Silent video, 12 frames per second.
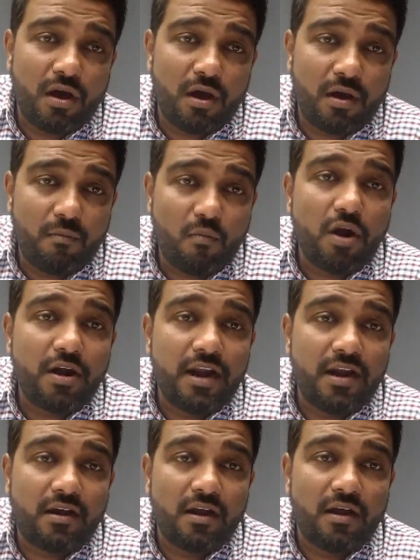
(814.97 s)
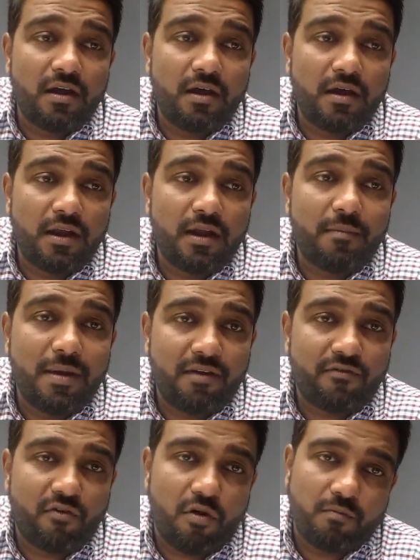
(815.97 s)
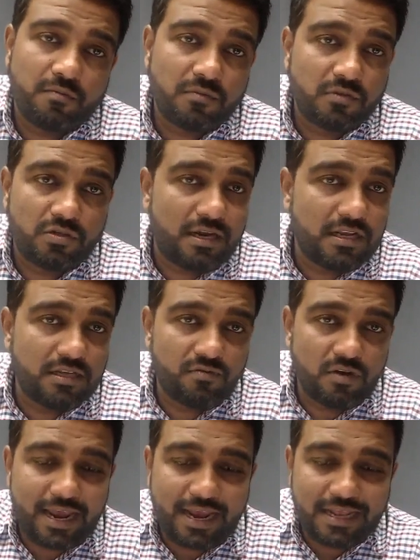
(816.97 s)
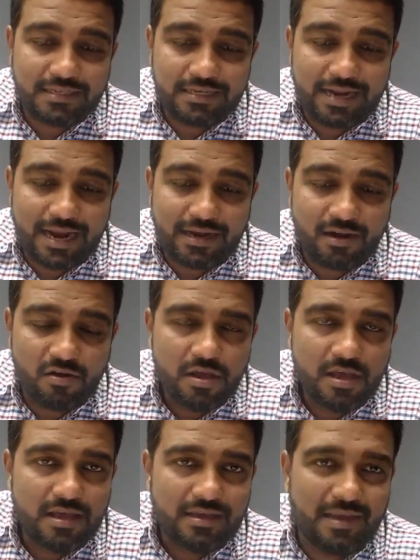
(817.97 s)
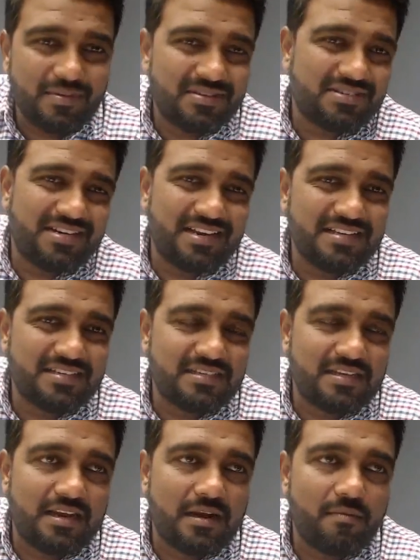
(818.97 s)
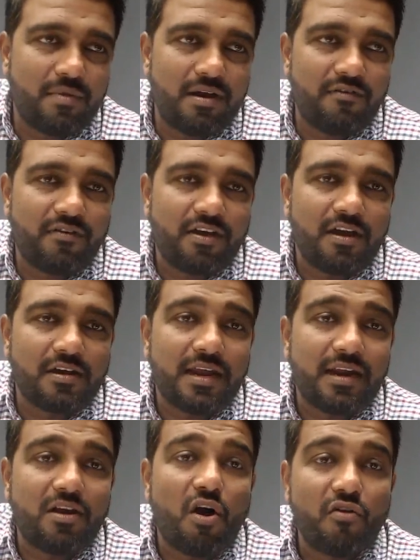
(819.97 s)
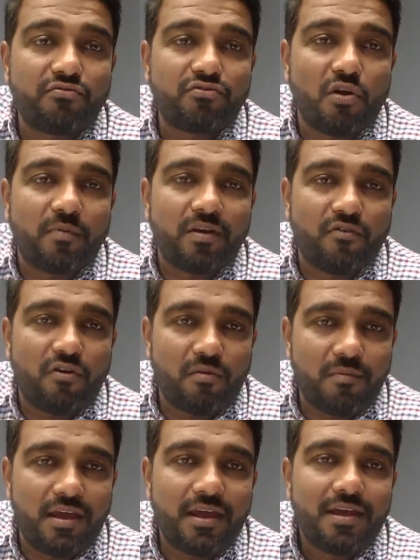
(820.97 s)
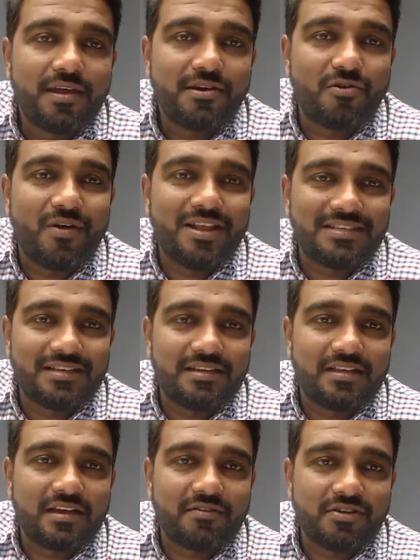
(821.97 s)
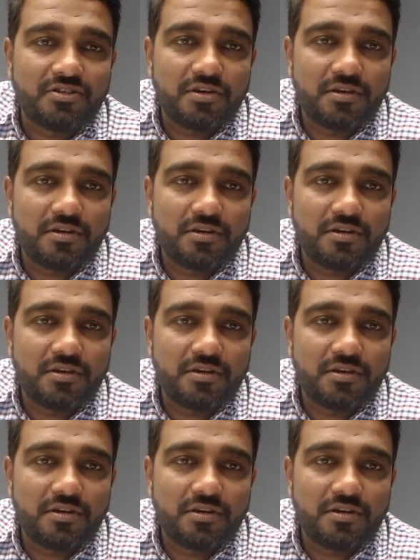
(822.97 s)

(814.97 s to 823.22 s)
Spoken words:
bond it in a better form. So that is what I can say right now. Chemistry is a little bit difficult and off topic for me to answer the question.